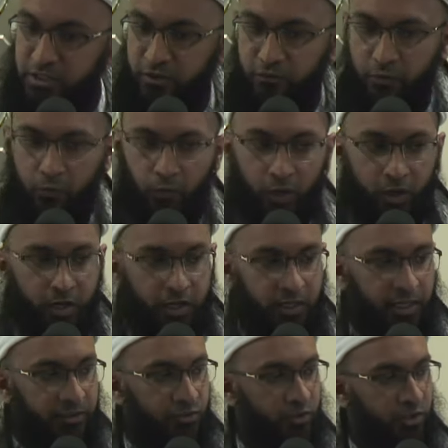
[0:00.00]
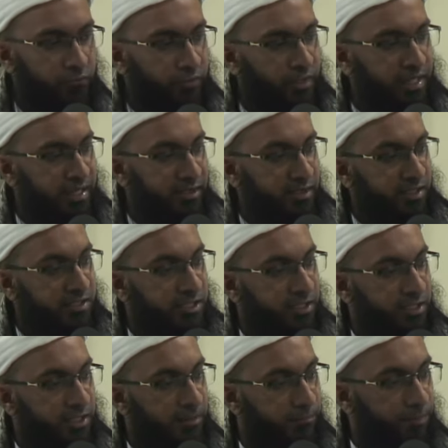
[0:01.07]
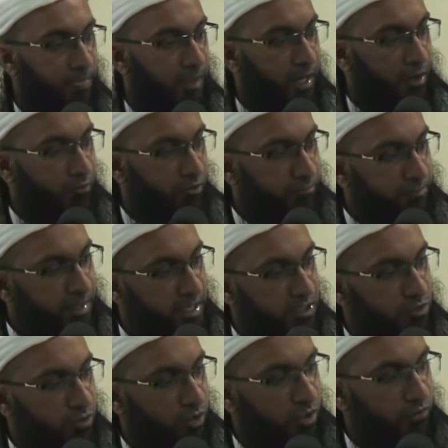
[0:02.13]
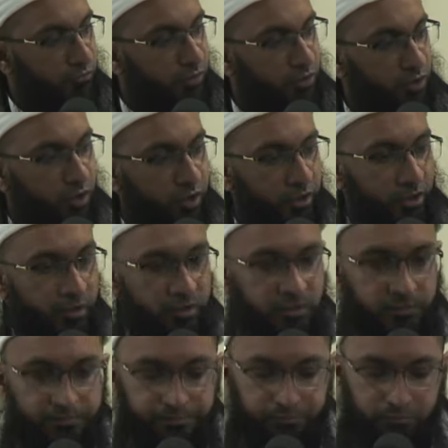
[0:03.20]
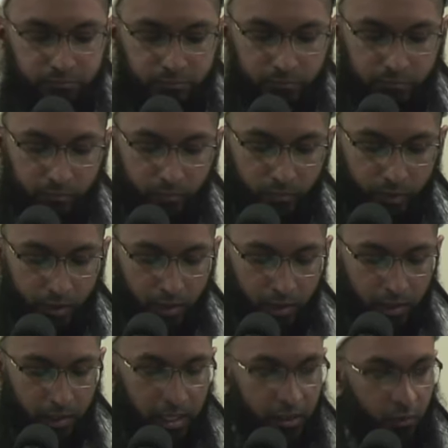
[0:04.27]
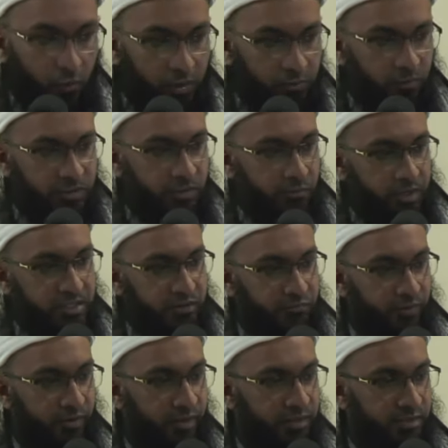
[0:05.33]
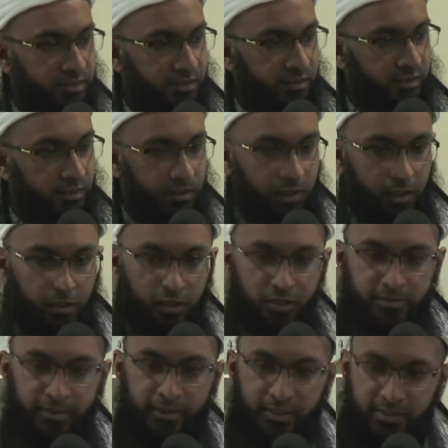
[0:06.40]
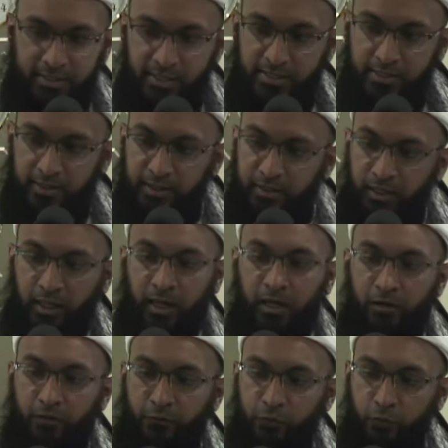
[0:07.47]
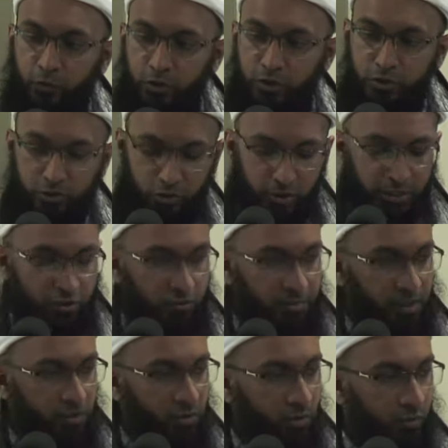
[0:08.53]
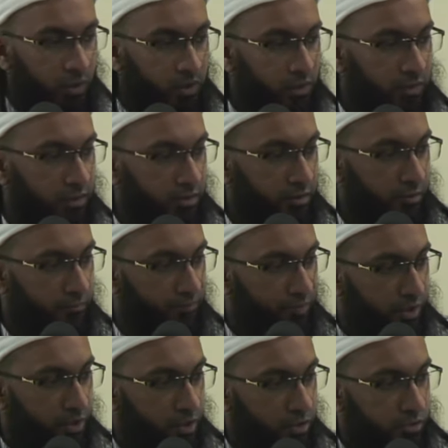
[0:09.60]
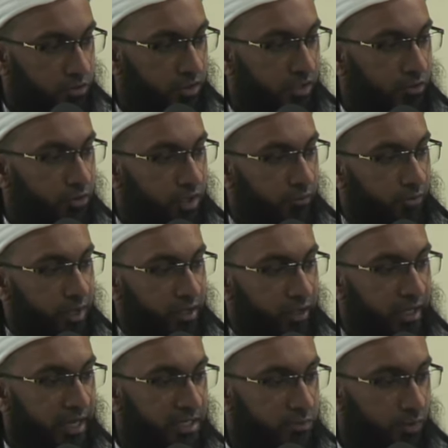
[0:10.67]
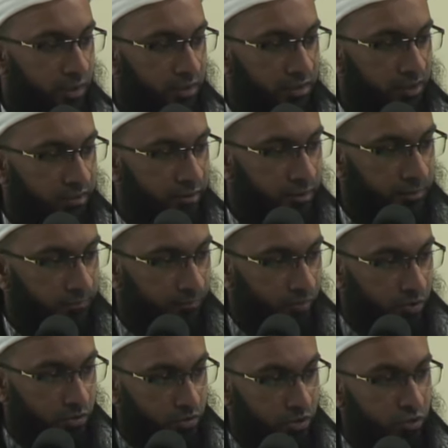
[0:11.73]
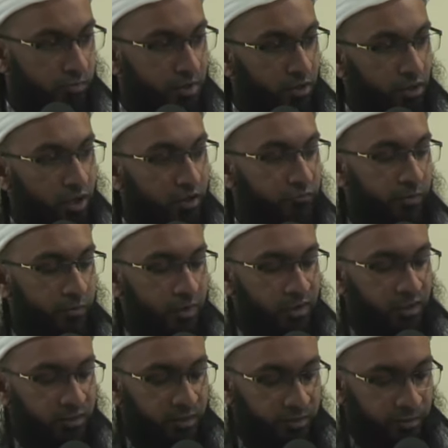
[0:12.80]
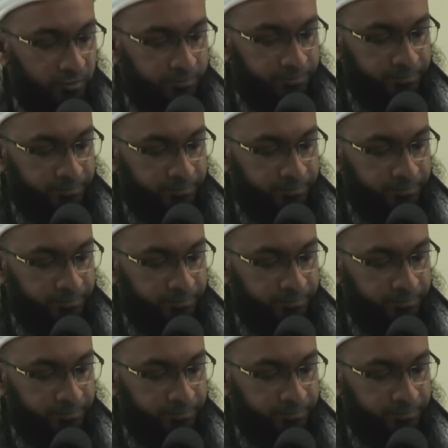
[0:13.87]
of the world and to different ethnicity and we have placed you into different corners. And what was the reason for this? Allah subhanahu wa ta'ala says, "Lita'arafu," So that you may know one another, so that you can recognize one another, so that you may learn from one another.